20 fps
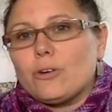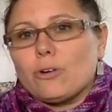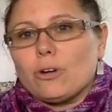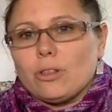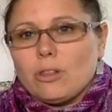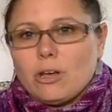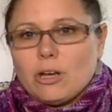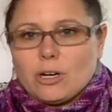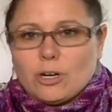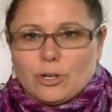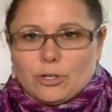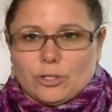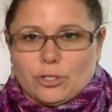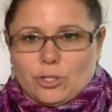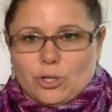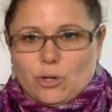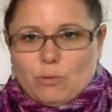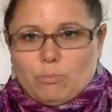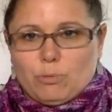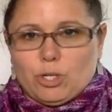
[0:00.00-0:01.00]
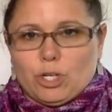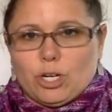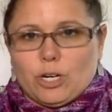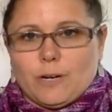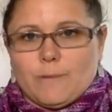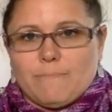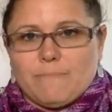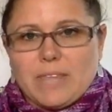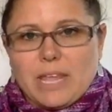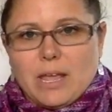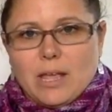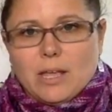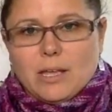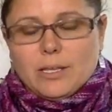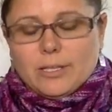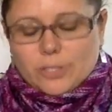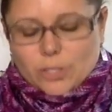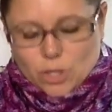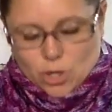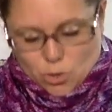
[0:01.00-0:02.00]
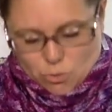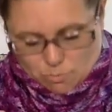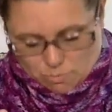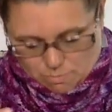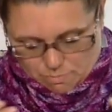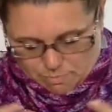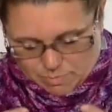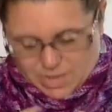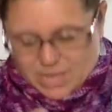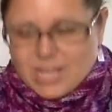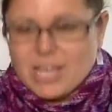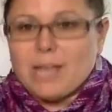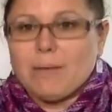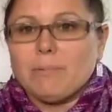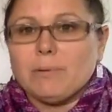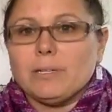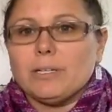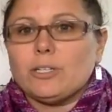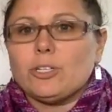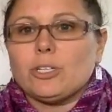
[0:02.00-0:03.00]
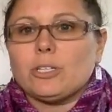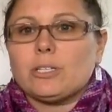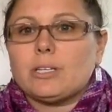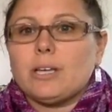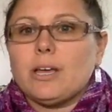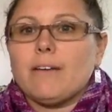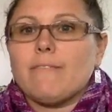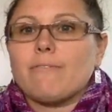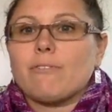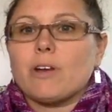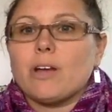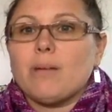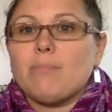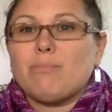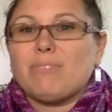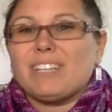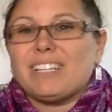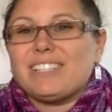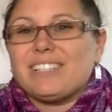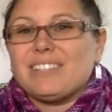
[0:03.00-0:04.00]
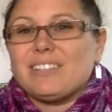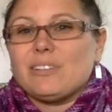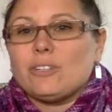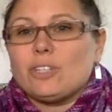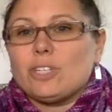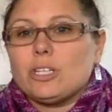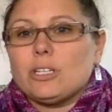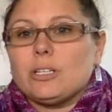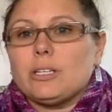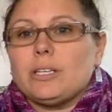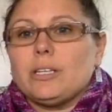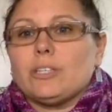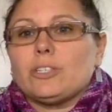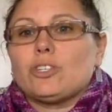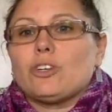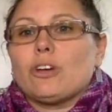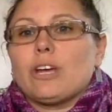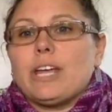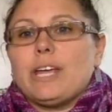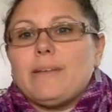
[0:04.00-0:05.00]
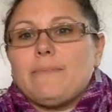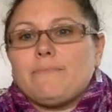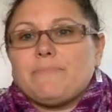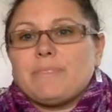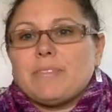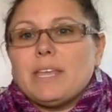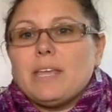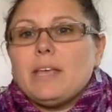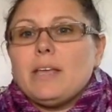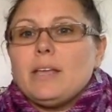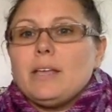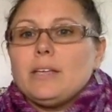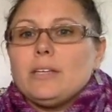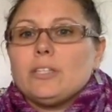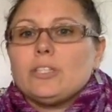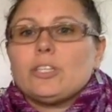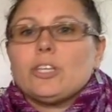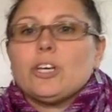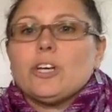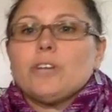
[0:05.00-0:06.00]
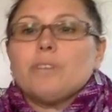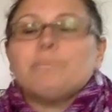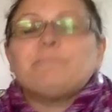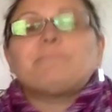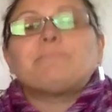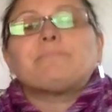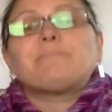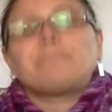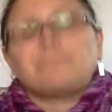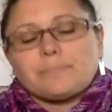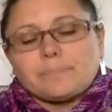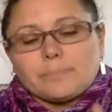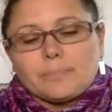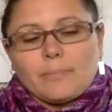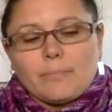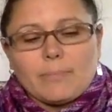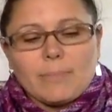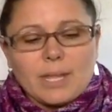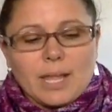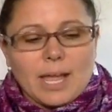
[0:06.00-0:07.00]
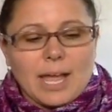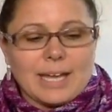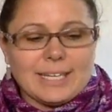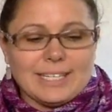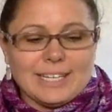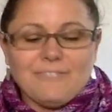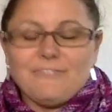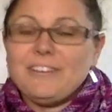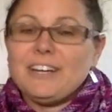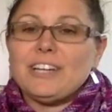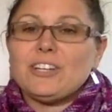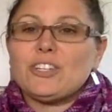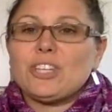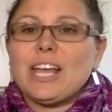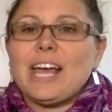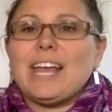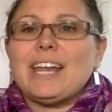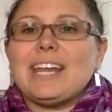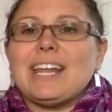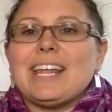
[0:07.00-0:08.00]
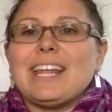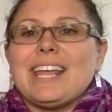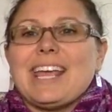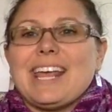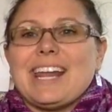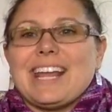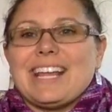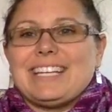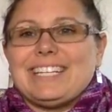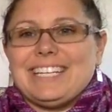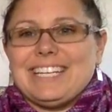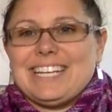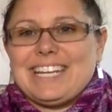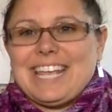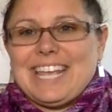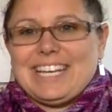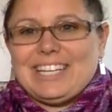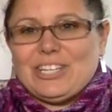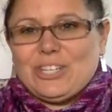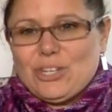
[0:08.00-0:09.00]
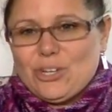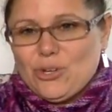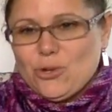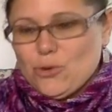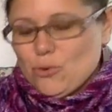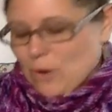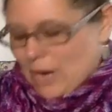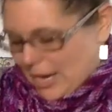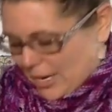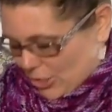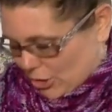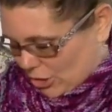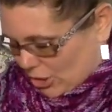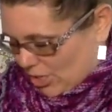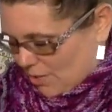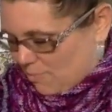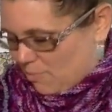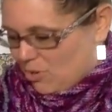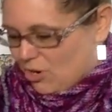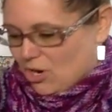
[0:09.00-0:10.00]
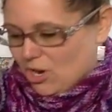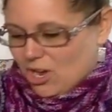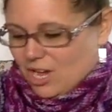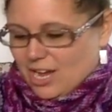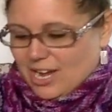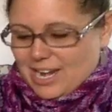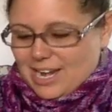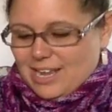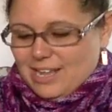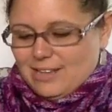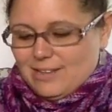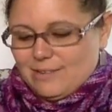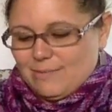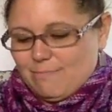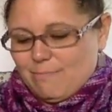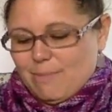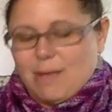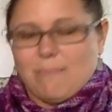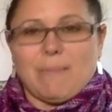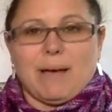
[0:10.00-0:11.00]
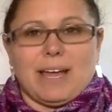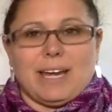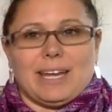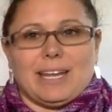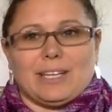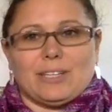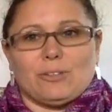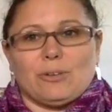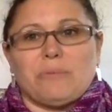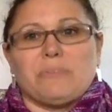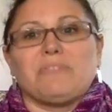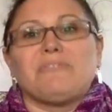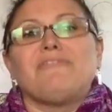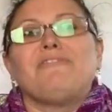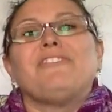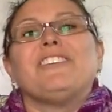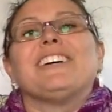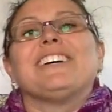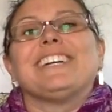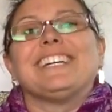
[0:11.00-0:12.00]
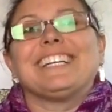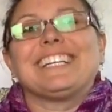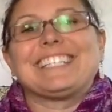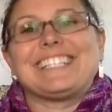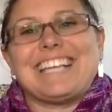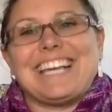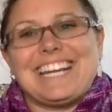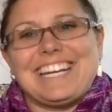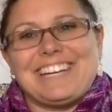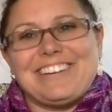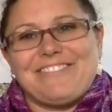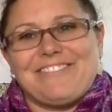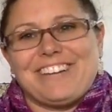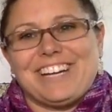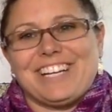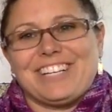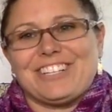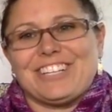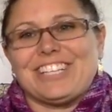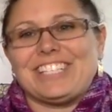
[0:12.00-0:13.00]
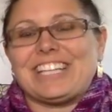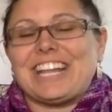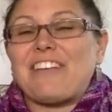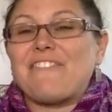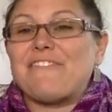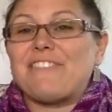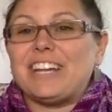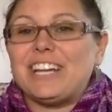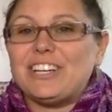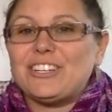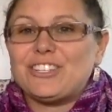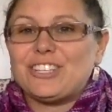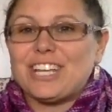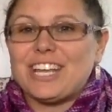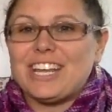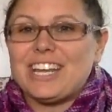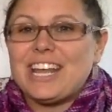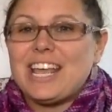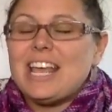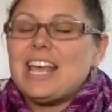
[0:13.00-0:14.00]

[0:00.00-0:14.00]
or a longer scoop shirt. So being able to just cover up when it's a little chilly is great. So I did finish that, and I did get to actually put on my binding. So I was very excited to finish this, and I finished it,